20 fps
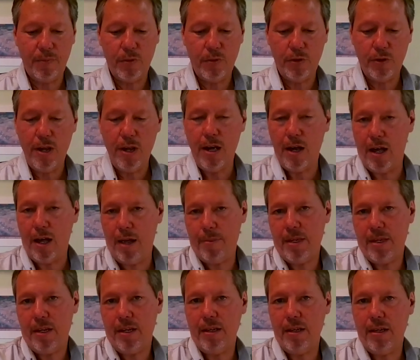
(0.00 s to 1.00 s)
yeah, I
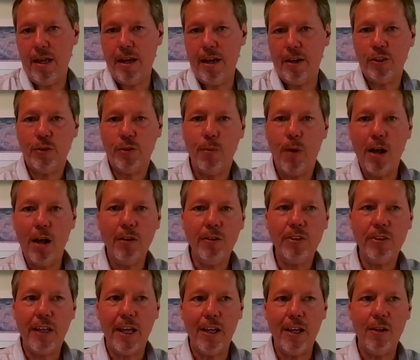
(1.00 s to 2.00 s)
mean, at a small
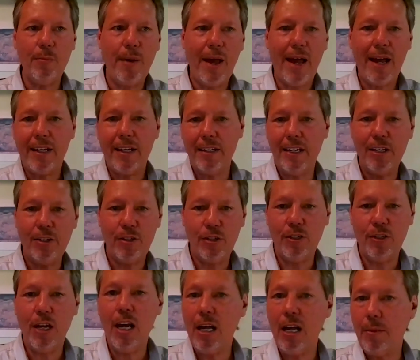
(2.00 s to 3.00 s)
scale, back in ancient
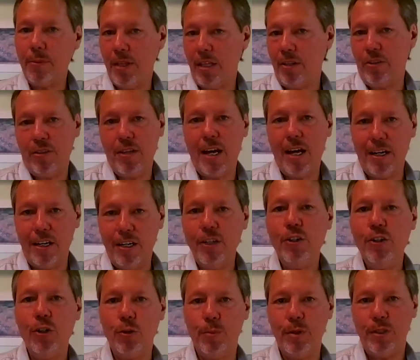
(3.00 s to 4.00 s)
times, that's not an
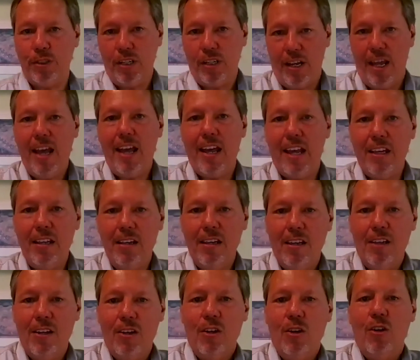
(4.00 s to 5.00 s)
issue. But today,
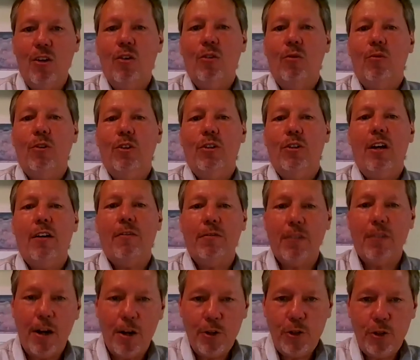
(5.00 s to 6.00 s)
when you have
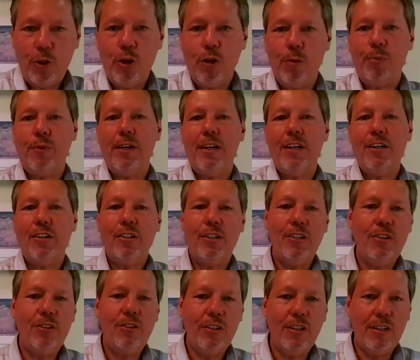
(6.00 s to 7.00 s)
large
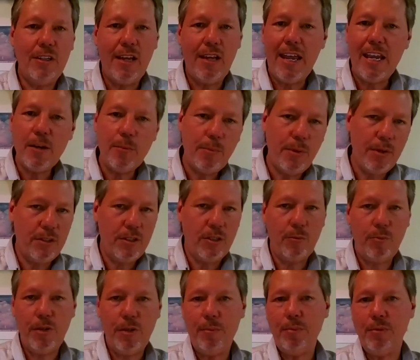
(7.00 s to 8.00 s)
corporations and 8 billion
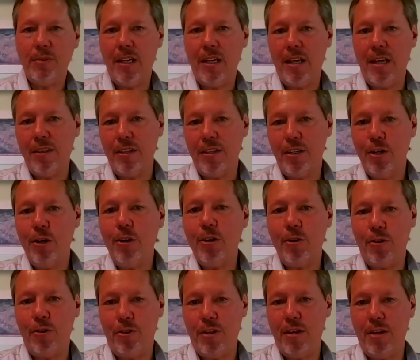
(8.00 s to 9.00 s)
people on the
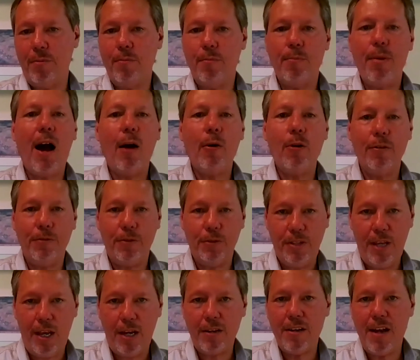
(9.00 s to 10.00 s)
earth and powerful
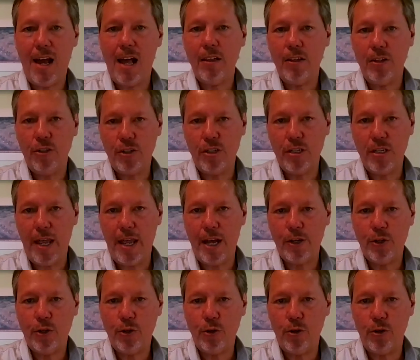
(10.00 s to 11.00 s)
technology
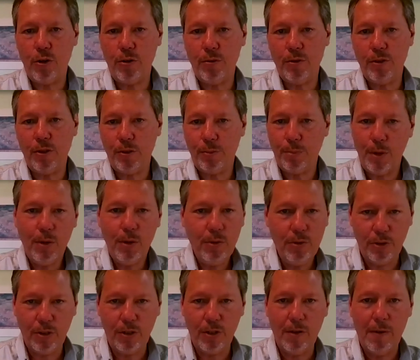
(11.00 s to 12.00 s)
at your
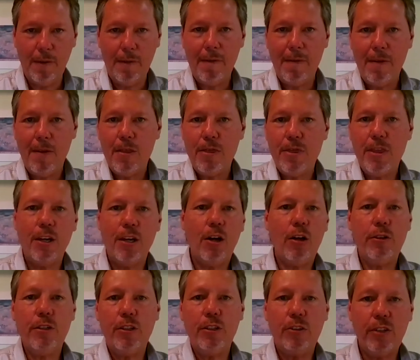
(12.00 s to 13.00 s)
disposal, then all
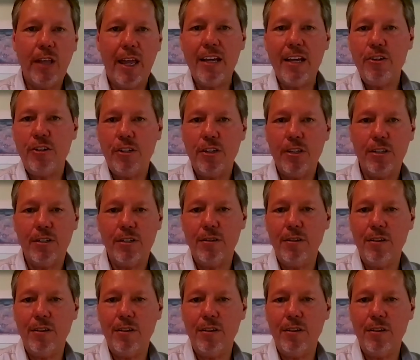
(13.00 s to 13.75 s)
these ancient,